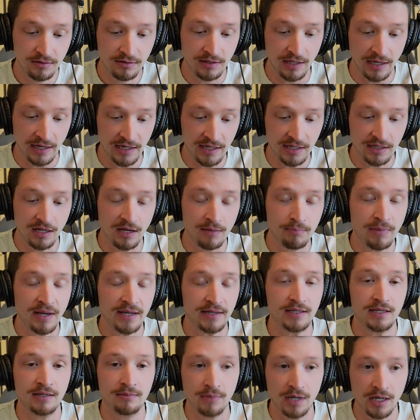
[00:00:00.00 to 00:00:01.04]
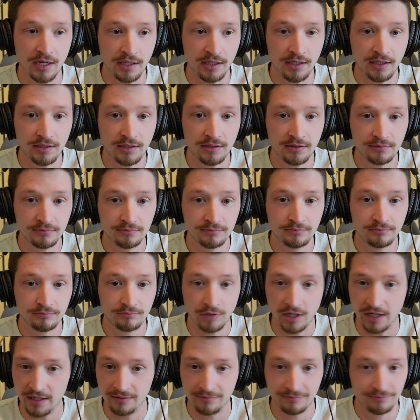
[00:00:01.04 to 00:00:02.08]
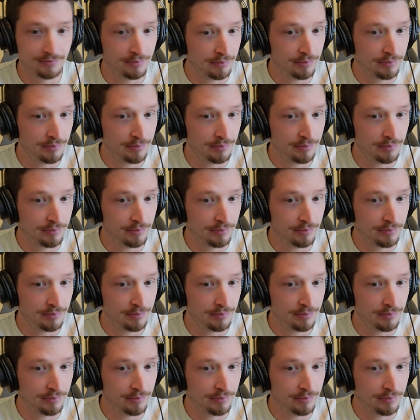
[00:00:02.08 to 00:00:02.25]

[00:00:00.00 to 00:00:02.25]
that end up making money, right?